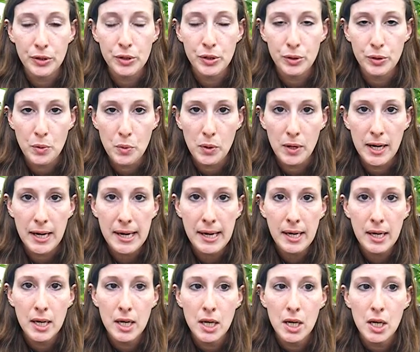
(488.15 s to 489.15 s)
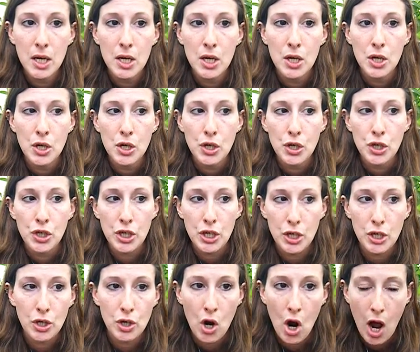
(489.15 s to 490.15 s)
story,
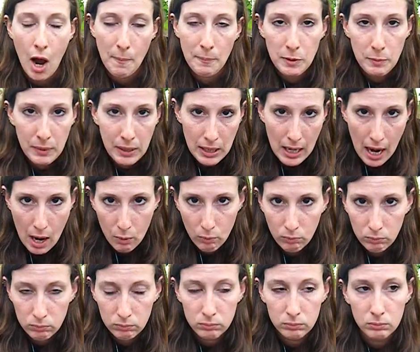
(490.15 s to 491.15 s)
she calmed me down.